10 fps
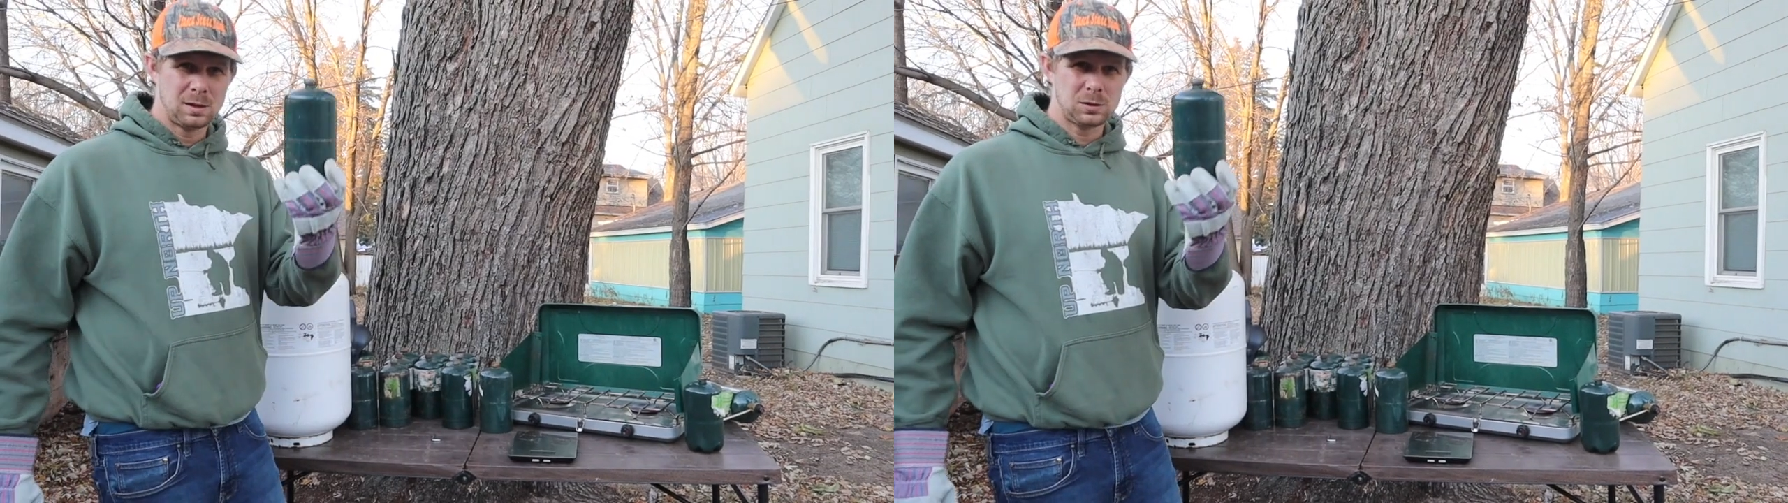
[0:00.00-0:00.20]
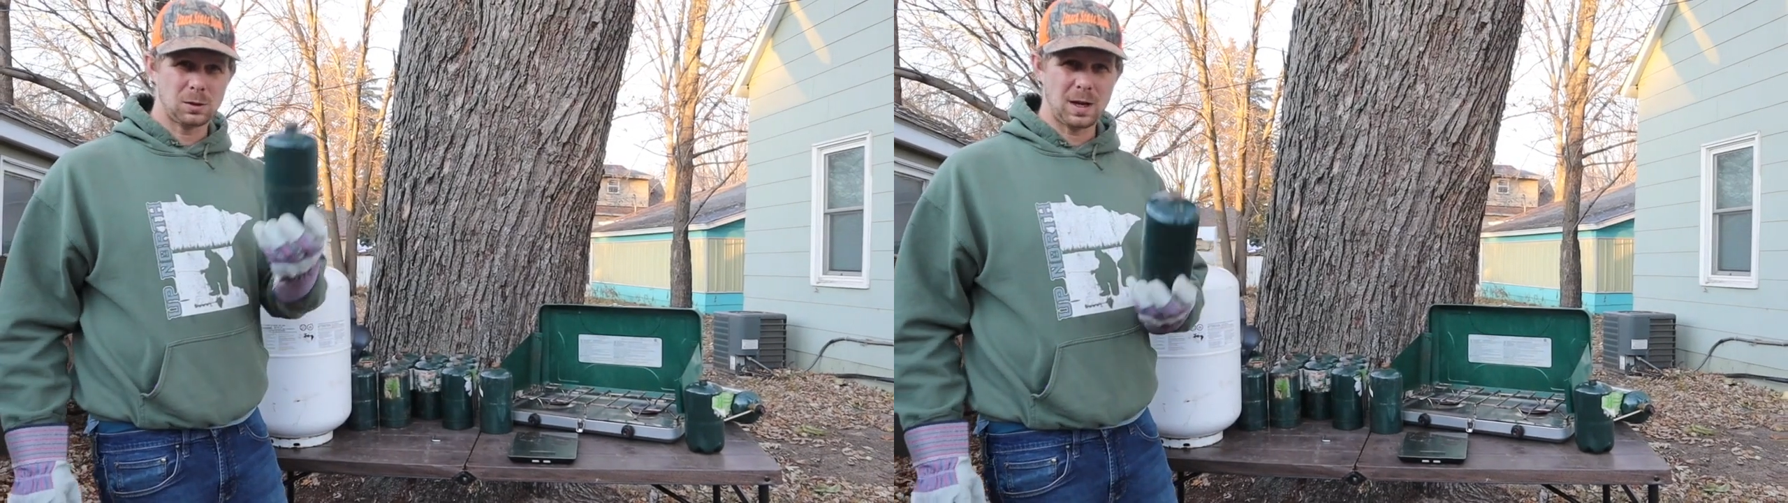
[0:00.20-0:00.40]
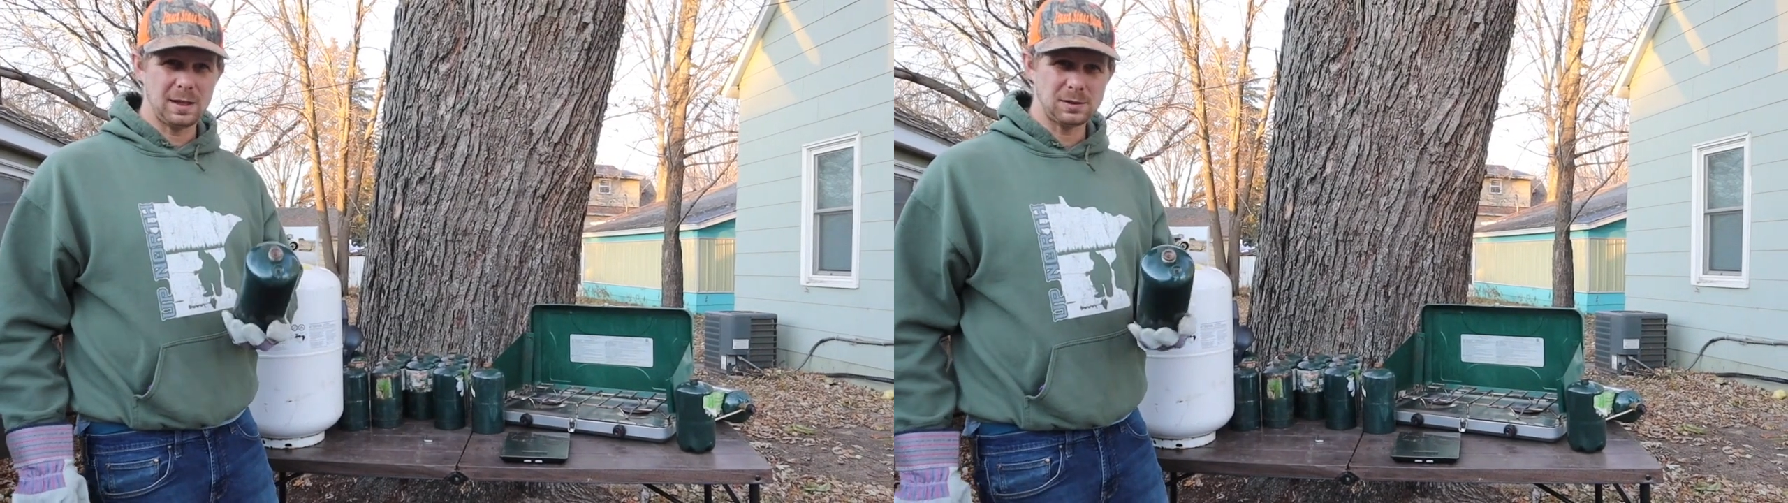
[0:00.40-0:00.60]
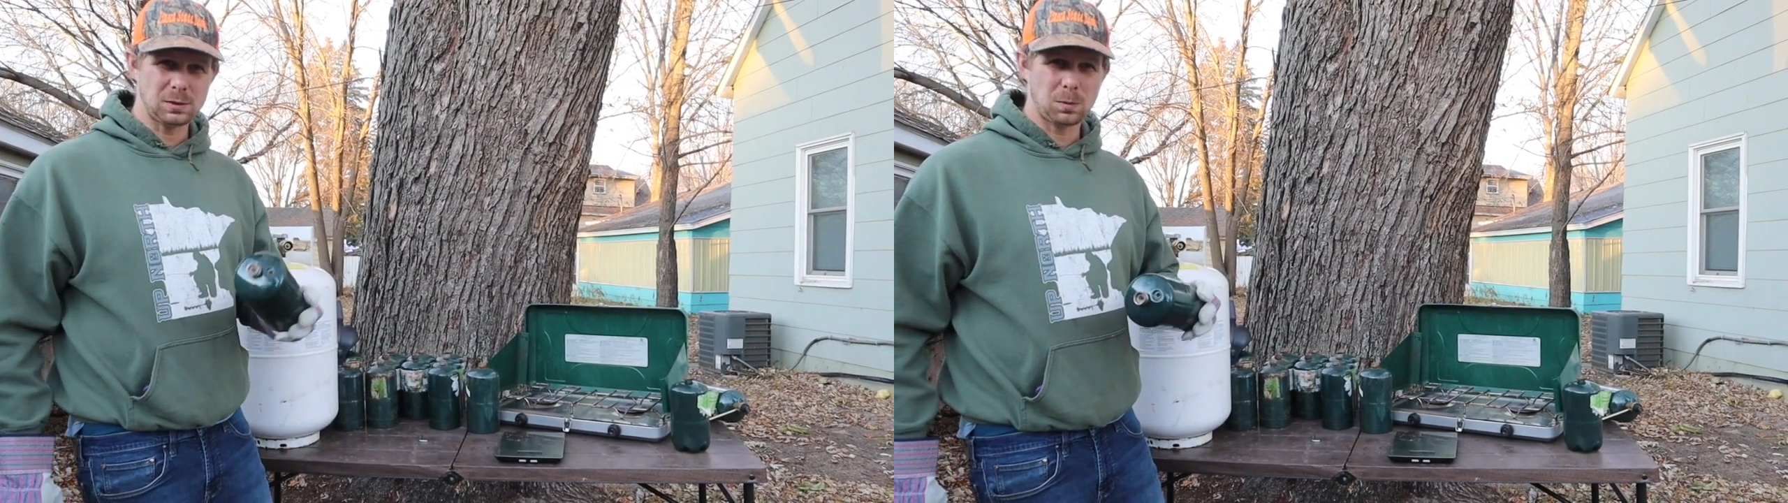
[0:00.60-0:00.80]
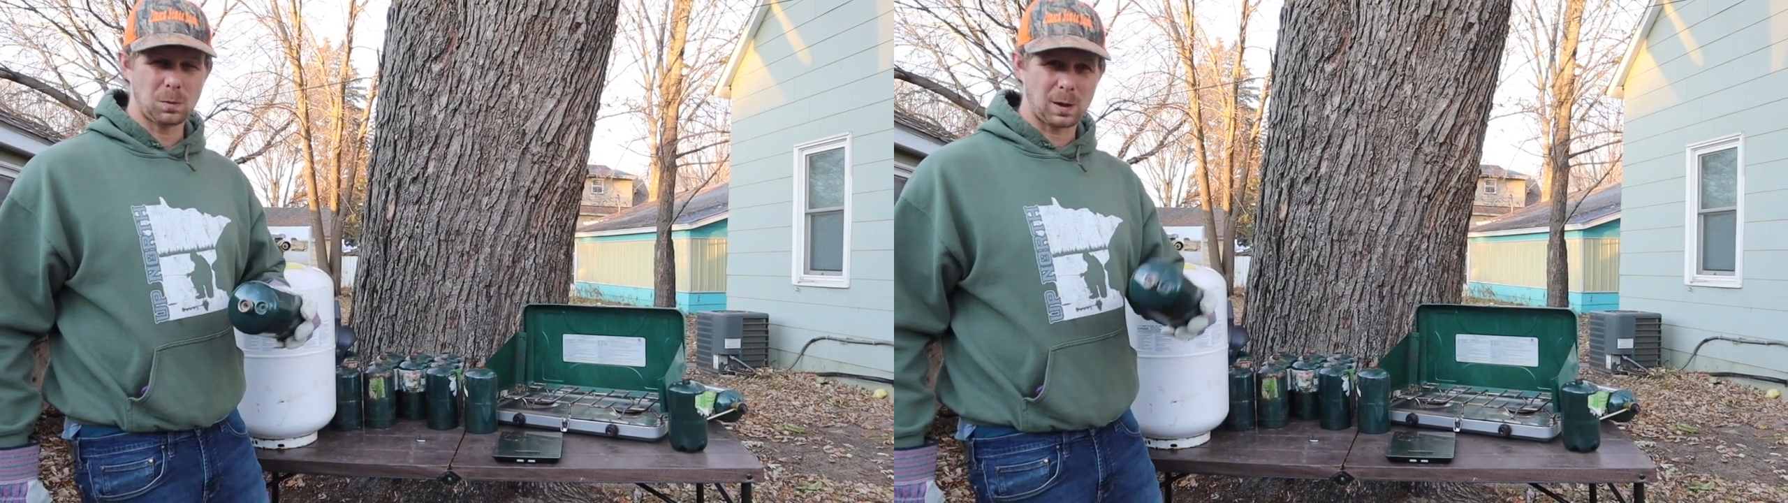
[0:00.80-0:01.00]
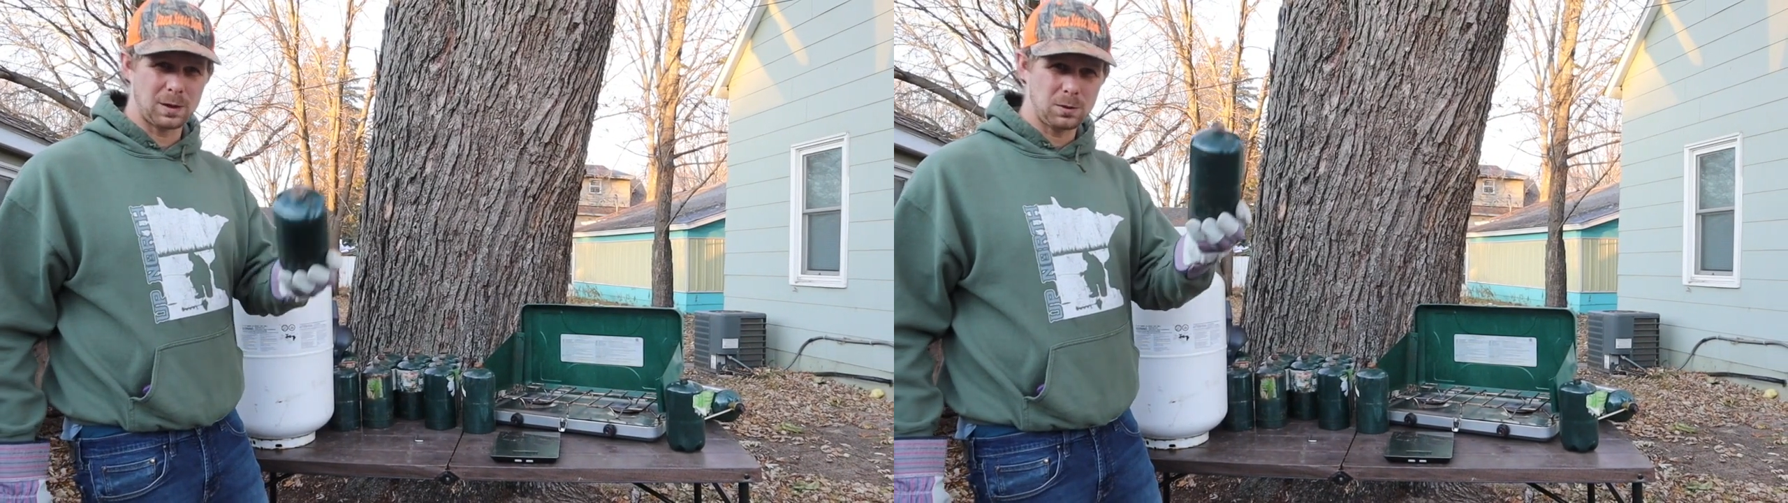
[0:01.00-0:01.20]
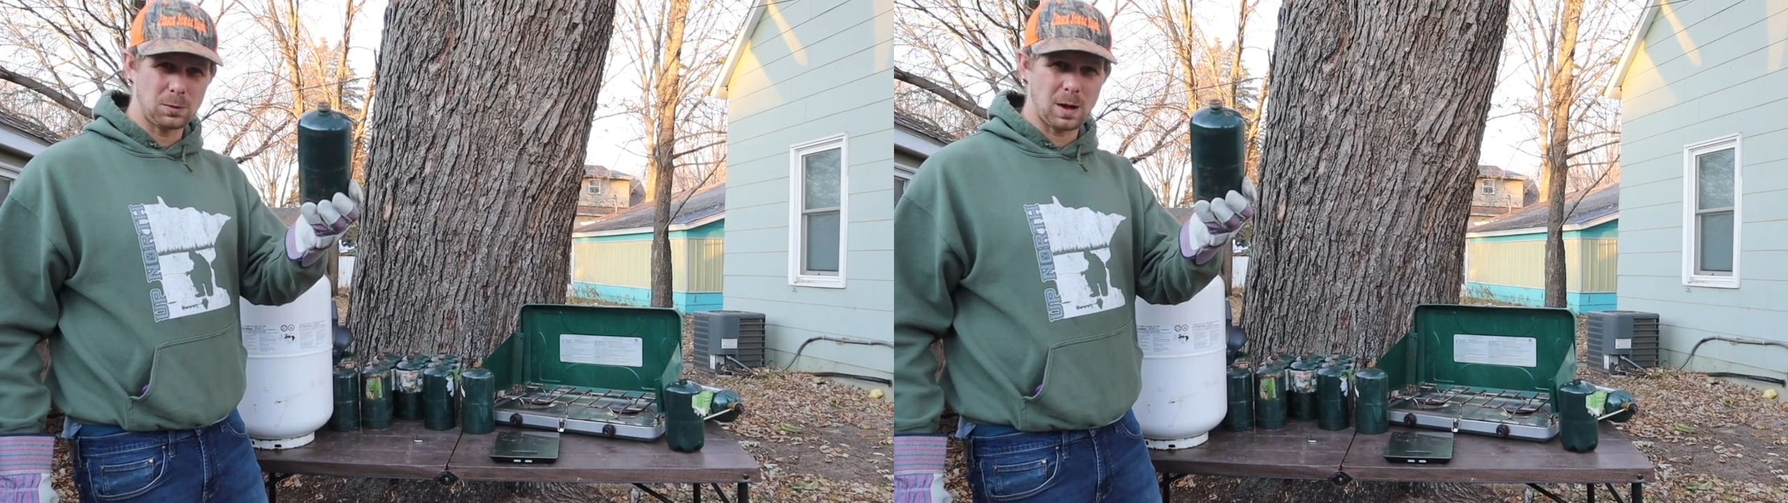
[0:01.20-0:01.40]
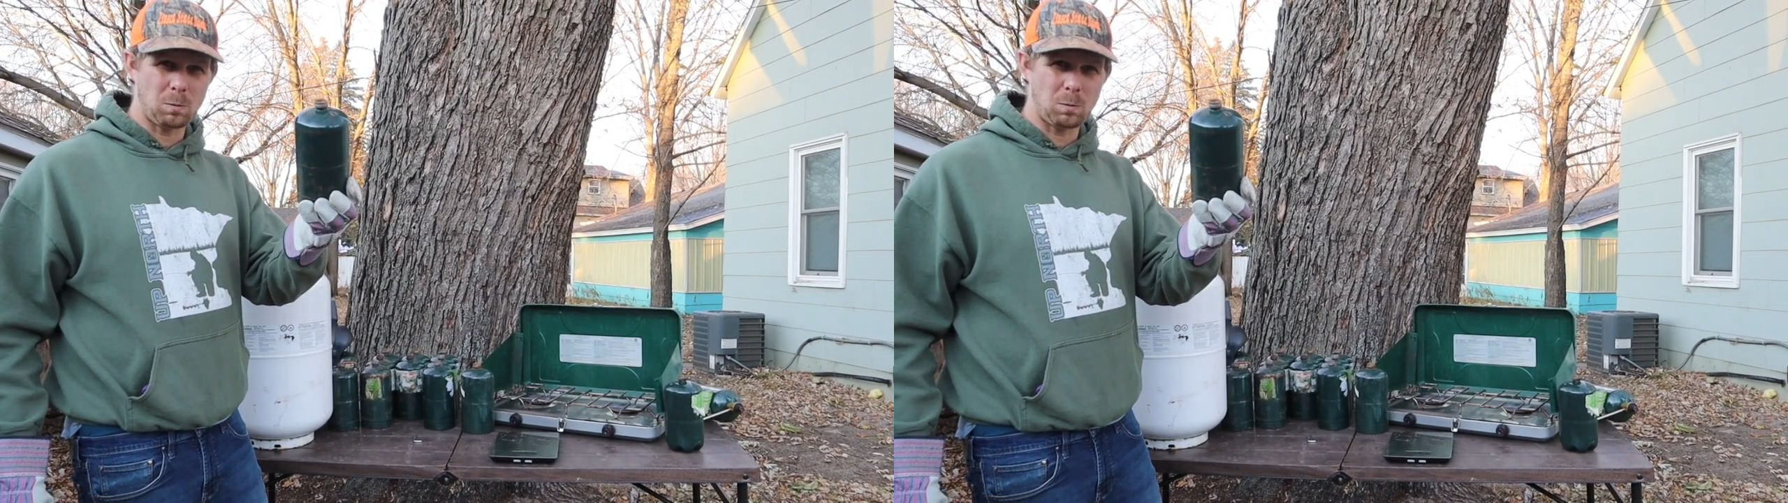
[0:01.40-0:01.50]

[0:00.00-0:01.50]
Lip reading: So guys, we're going to do it